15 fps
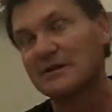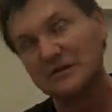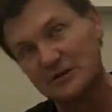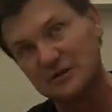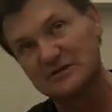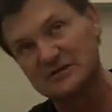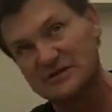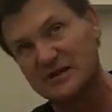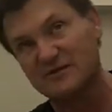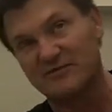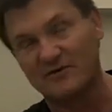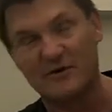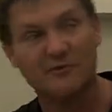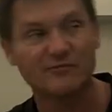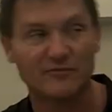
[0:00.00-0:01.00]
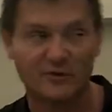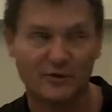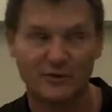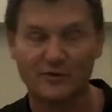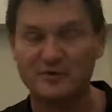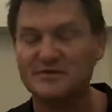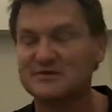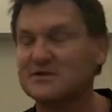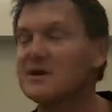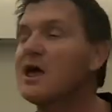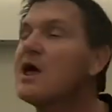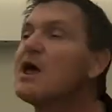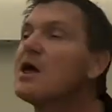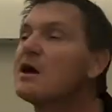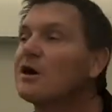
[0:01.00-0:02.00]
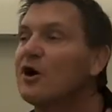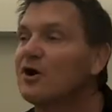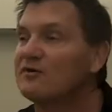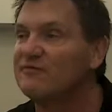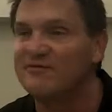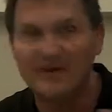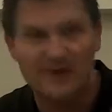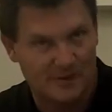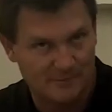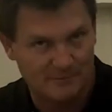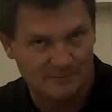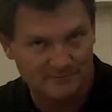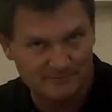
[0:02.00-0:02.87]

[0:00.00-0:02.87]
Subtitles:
little scene film for a good reason, called Venom.